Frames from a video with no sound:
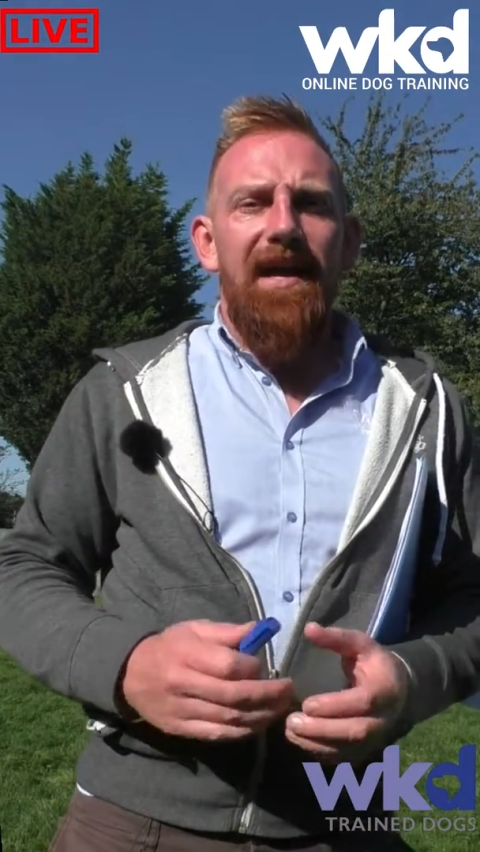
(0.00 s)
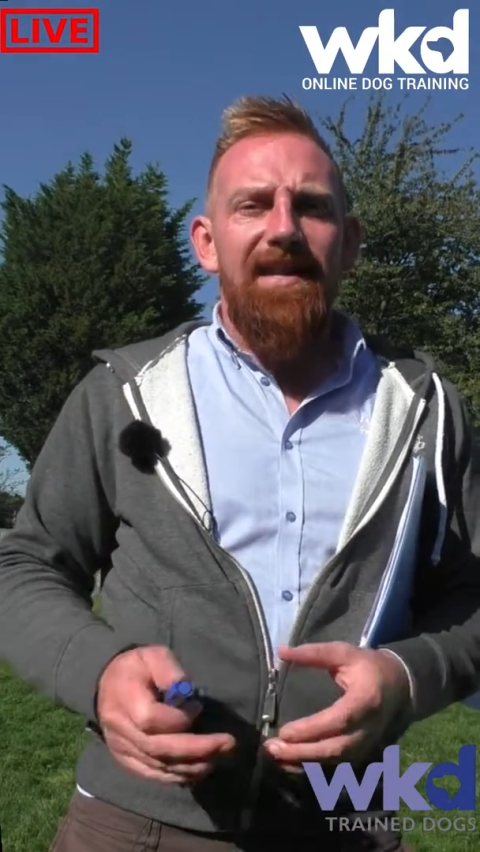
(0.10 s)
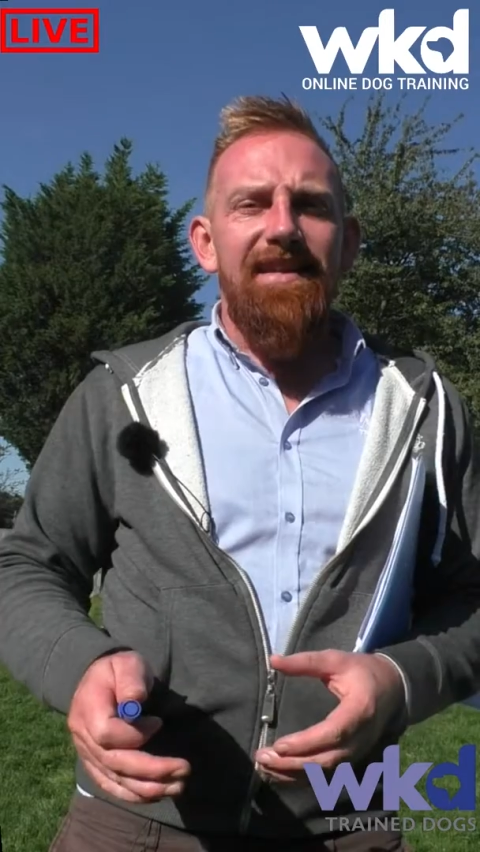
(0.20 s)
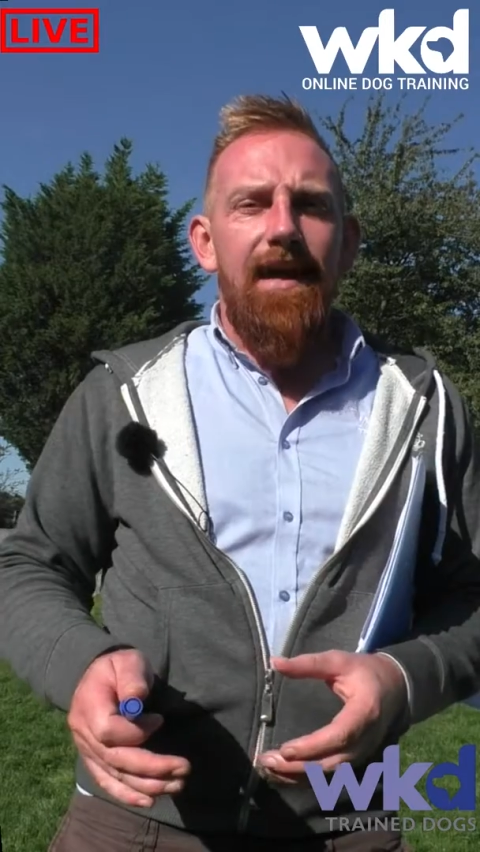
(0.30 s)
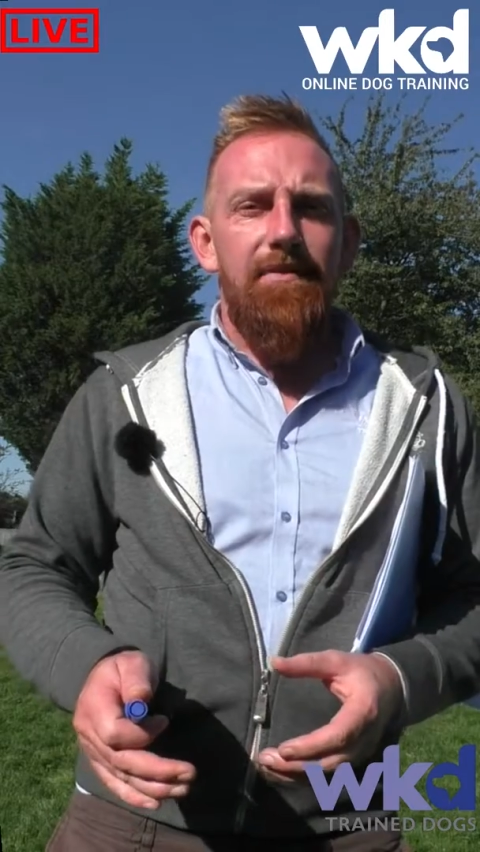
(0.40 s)

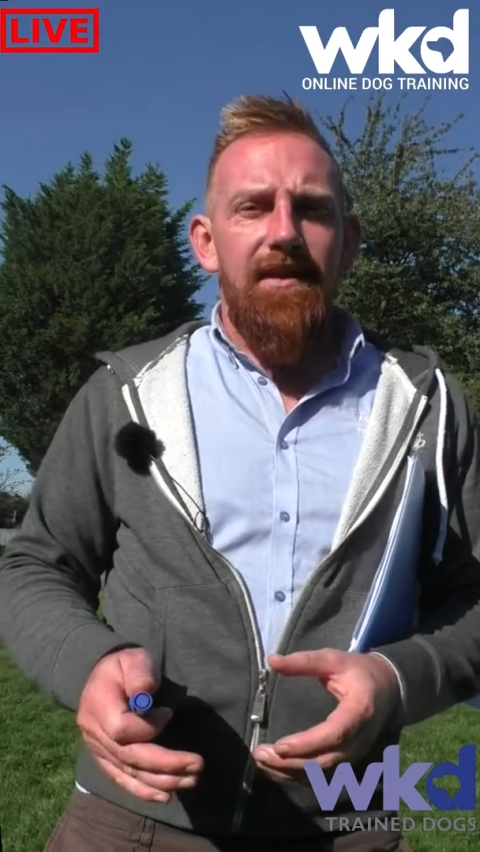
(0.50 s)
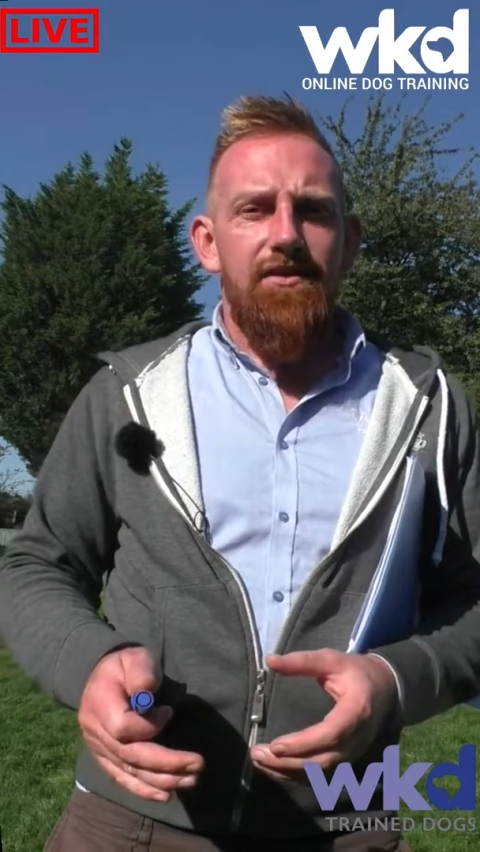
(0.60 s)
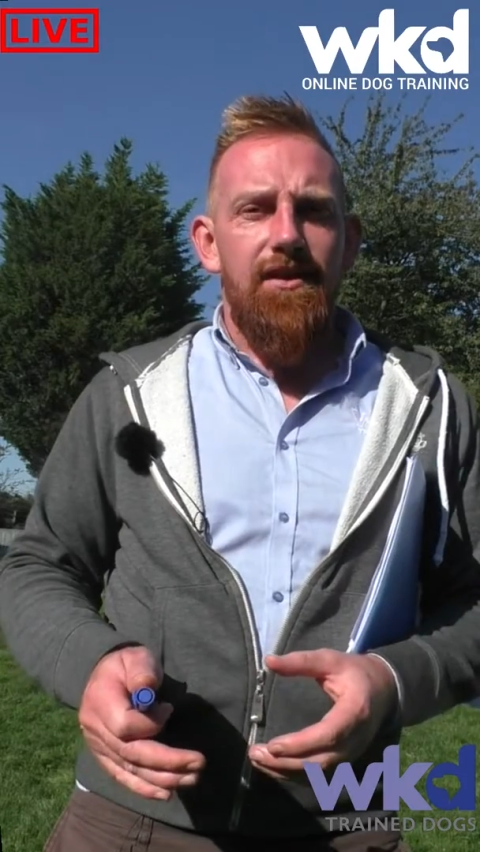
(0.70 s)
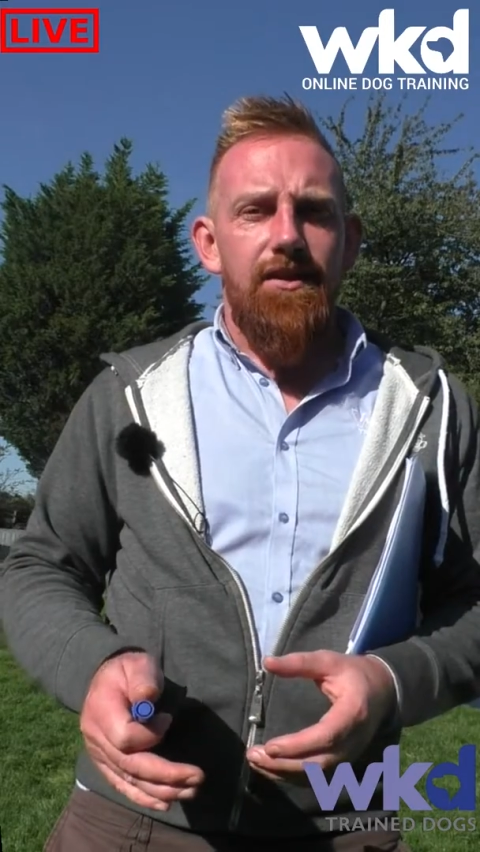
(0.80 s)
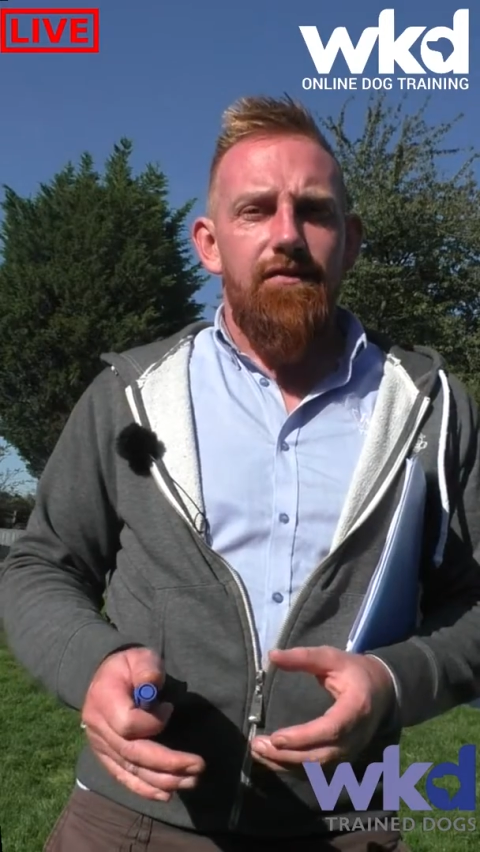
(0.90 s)
in-depth
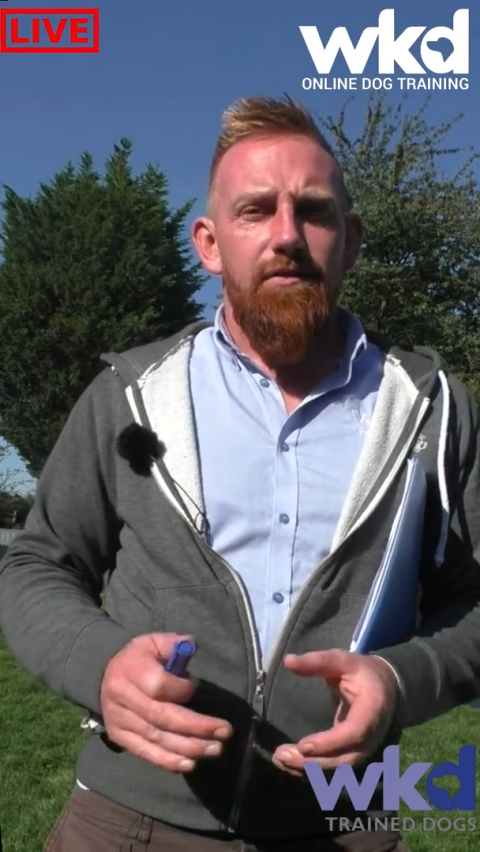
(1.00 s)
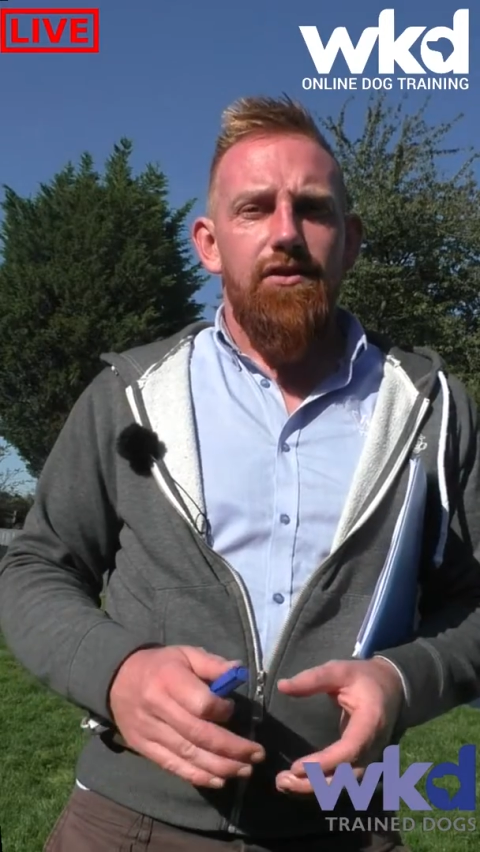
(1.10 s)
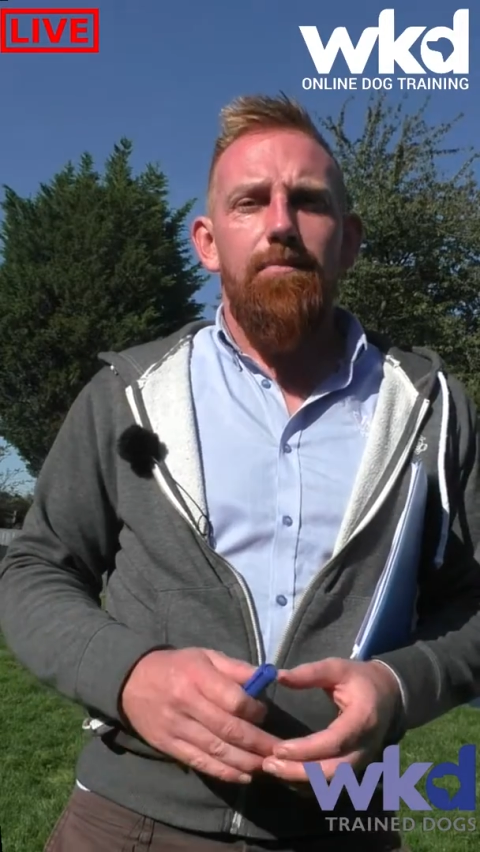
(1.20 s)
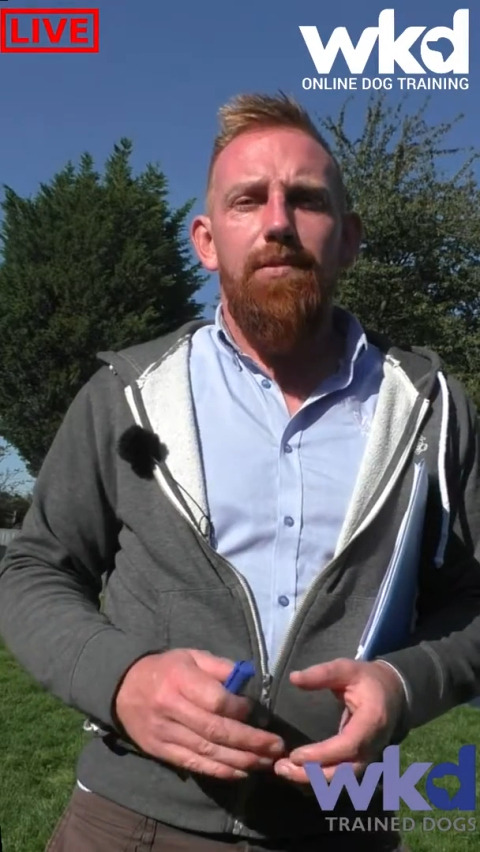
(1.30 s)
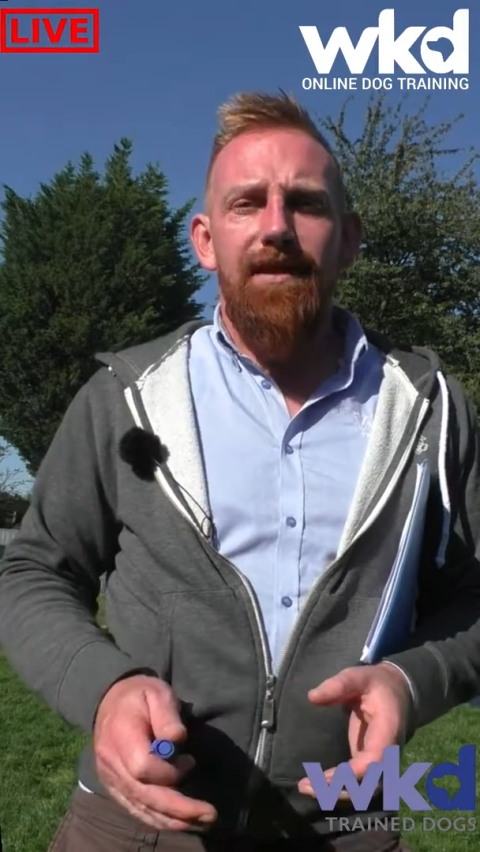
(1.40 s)
insights from us
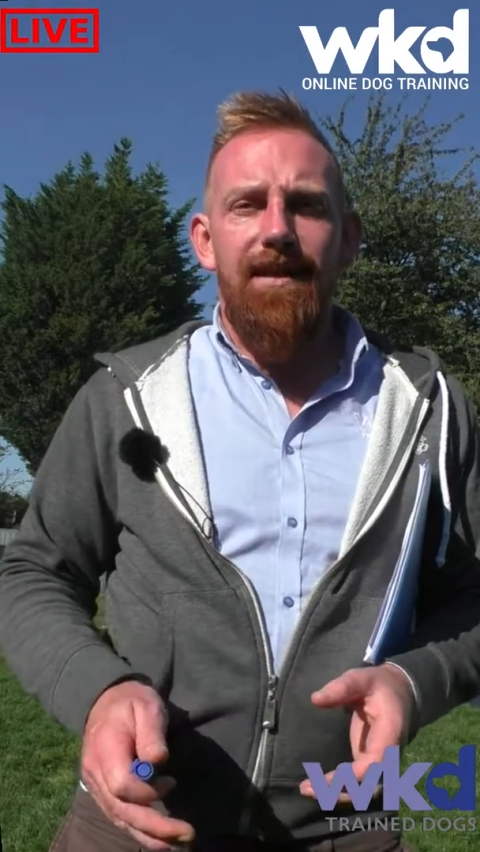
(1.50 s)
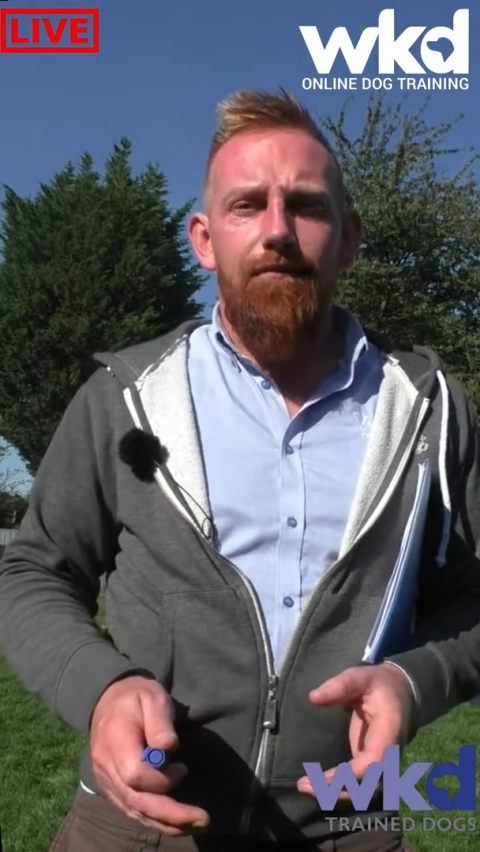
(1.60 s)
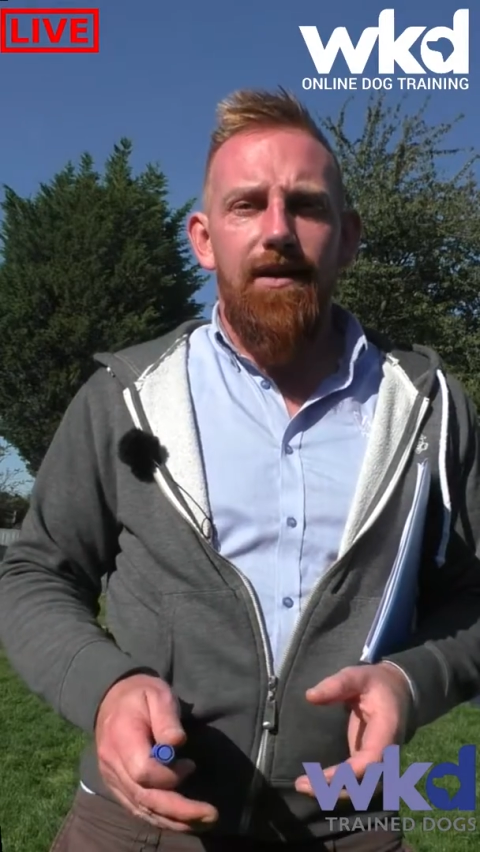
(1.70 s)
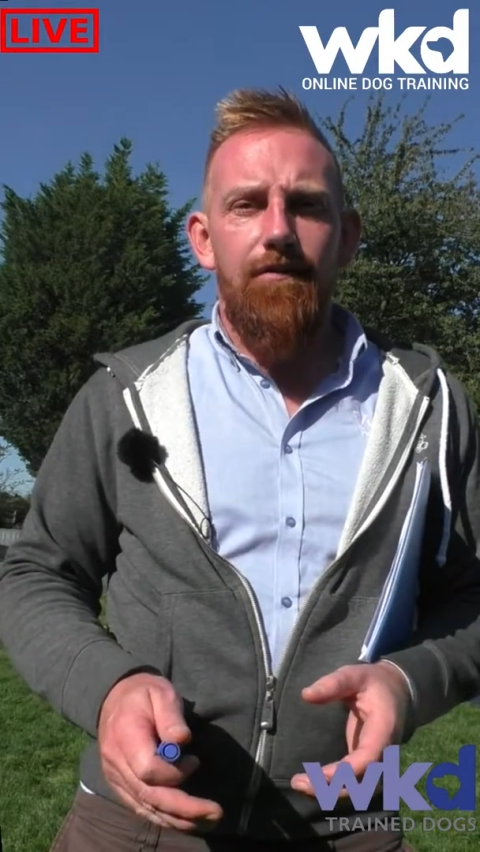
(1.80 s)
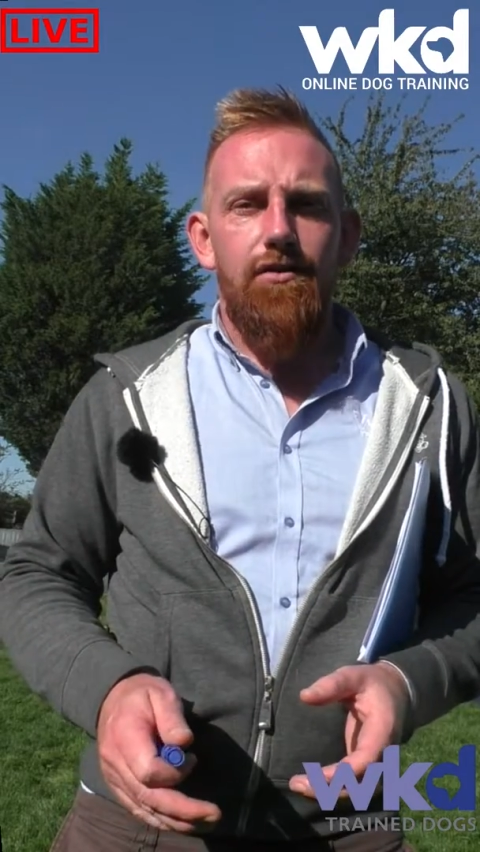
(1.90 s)
completely
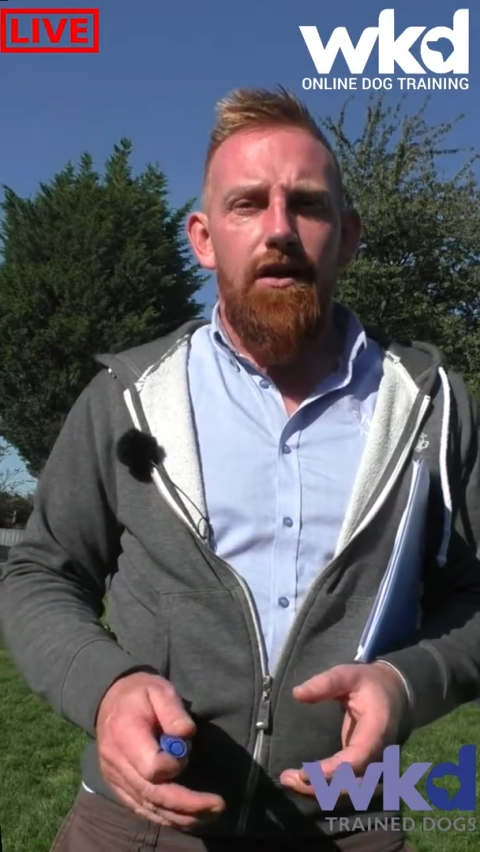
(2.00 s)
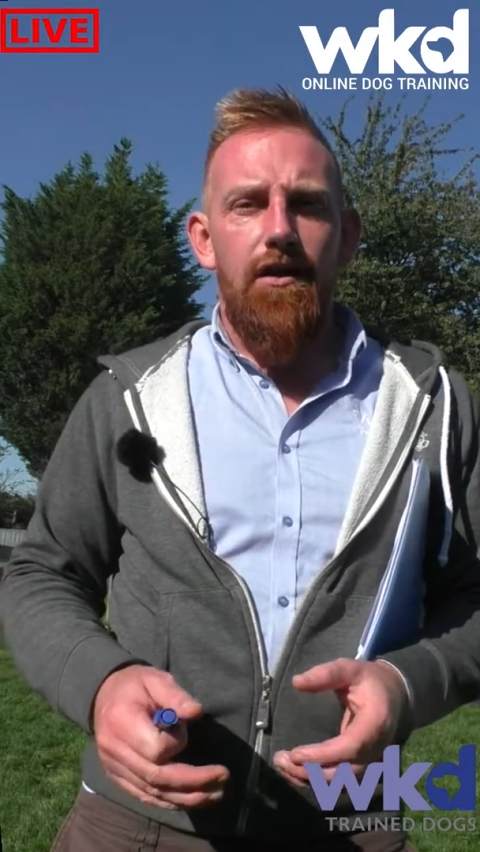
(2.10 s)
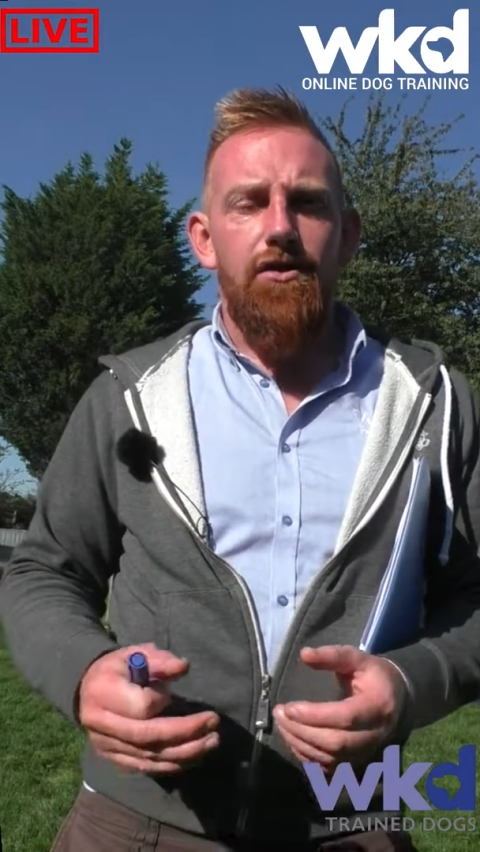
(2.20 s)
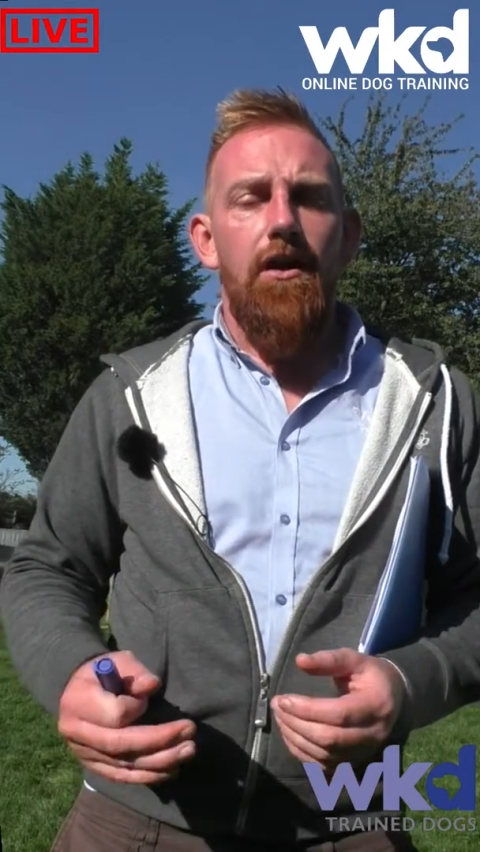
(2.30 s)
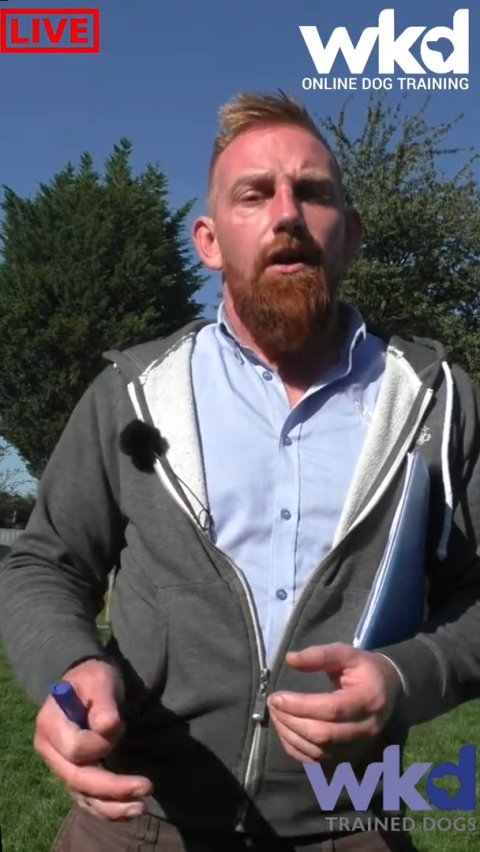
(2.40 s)
free of charge.